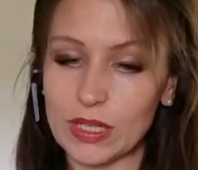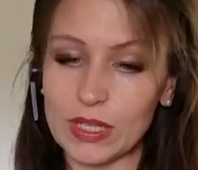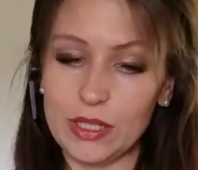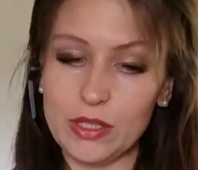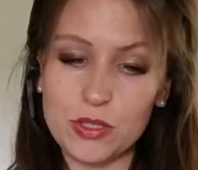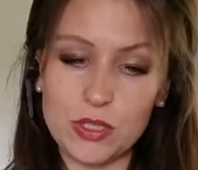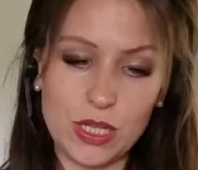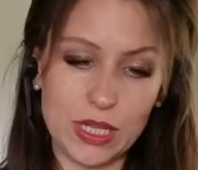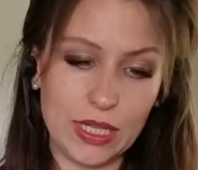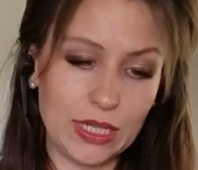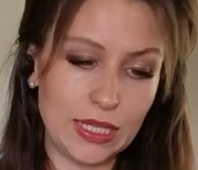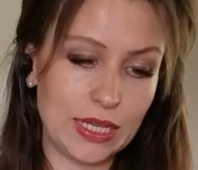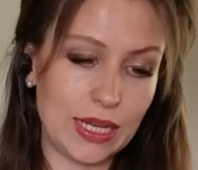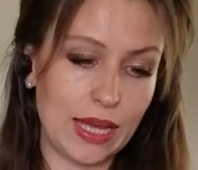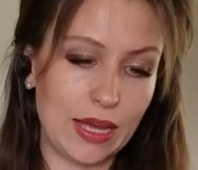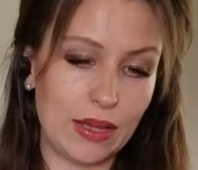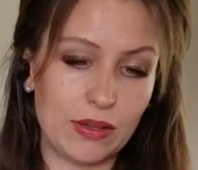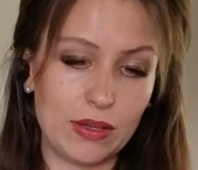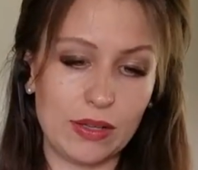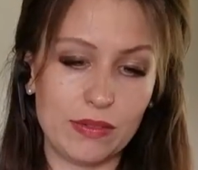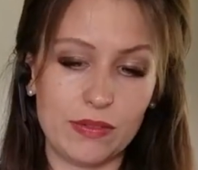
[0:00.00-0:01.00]
you take it
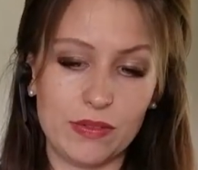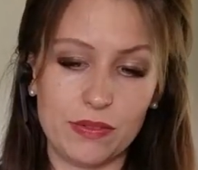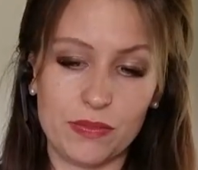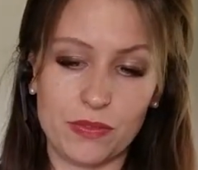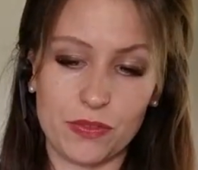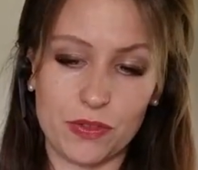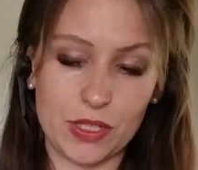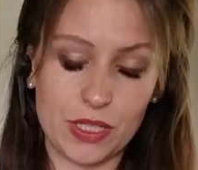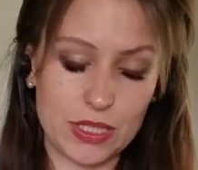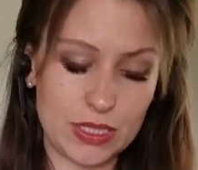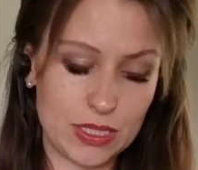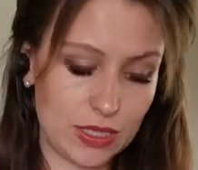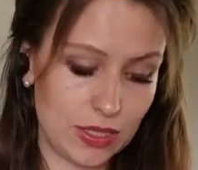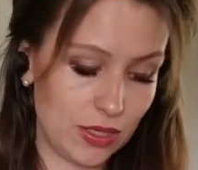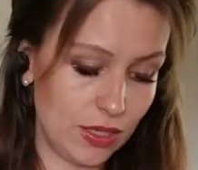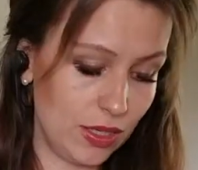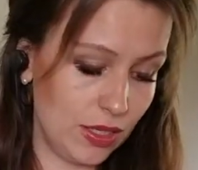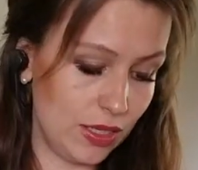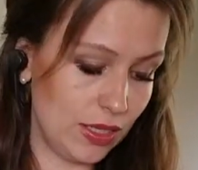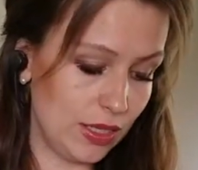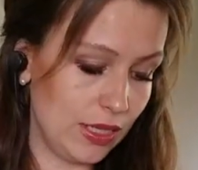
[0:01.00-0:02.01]
out of the
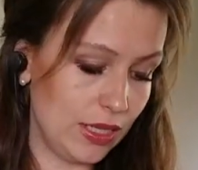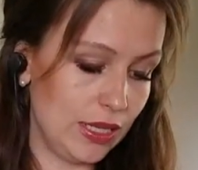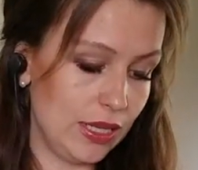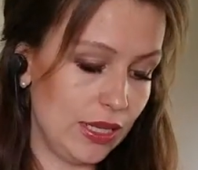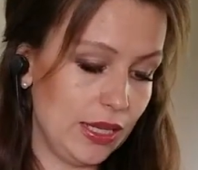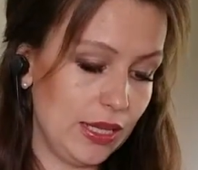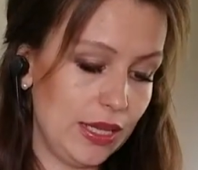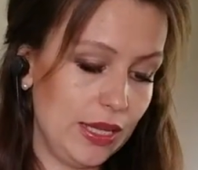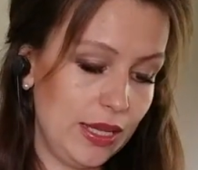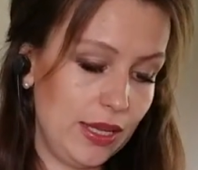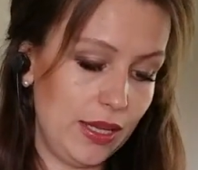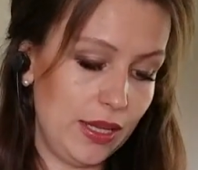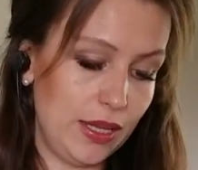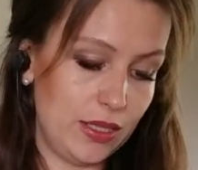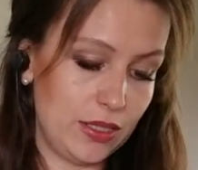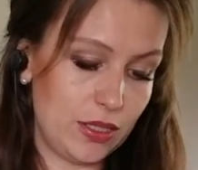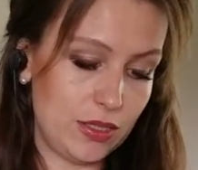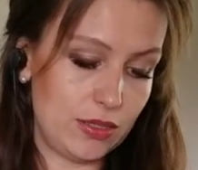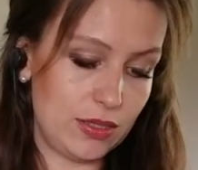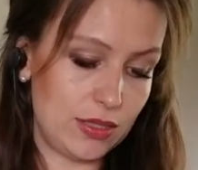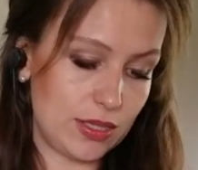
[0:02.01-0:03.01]
freezer.
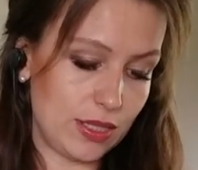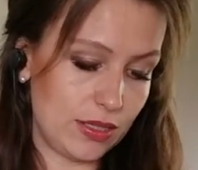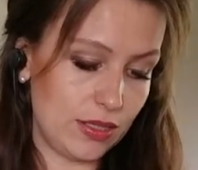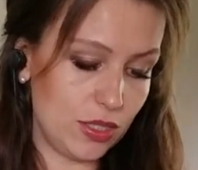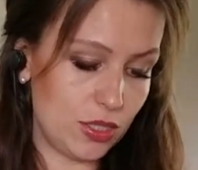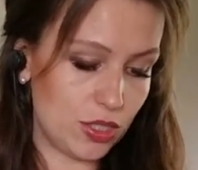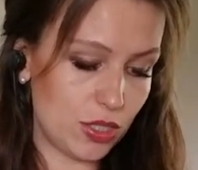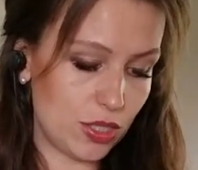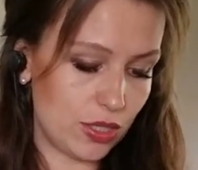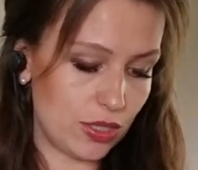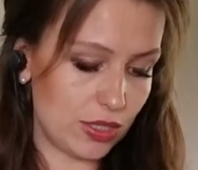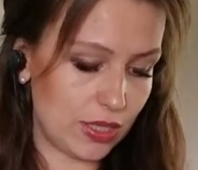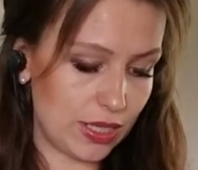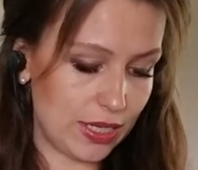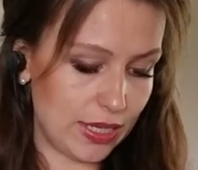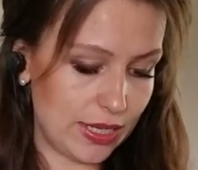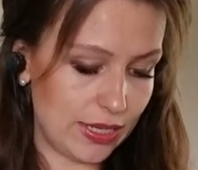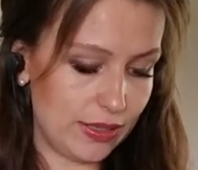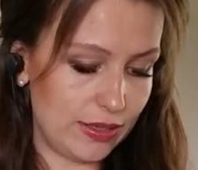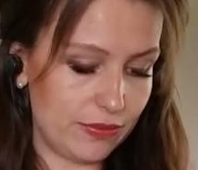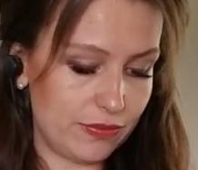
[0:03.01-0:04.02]
It's going to turn
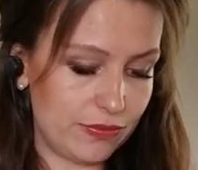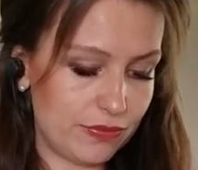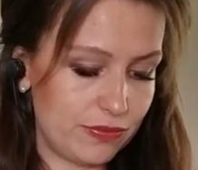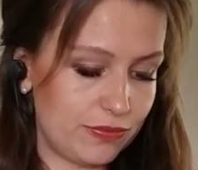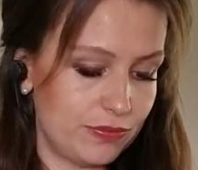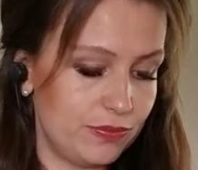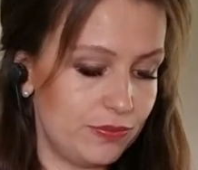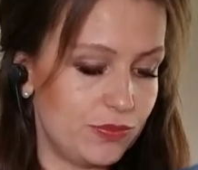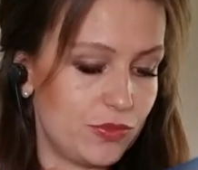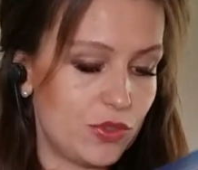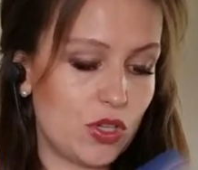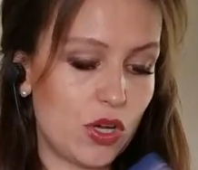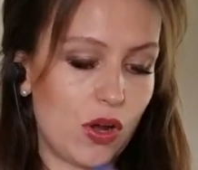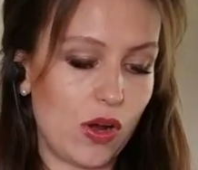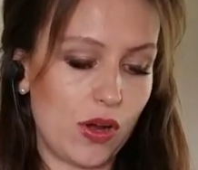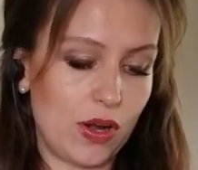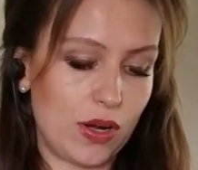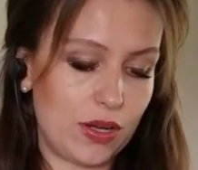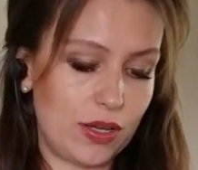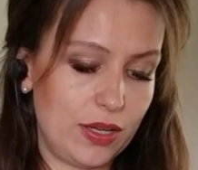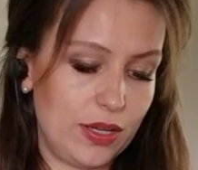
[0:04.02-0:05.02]
kind of dark.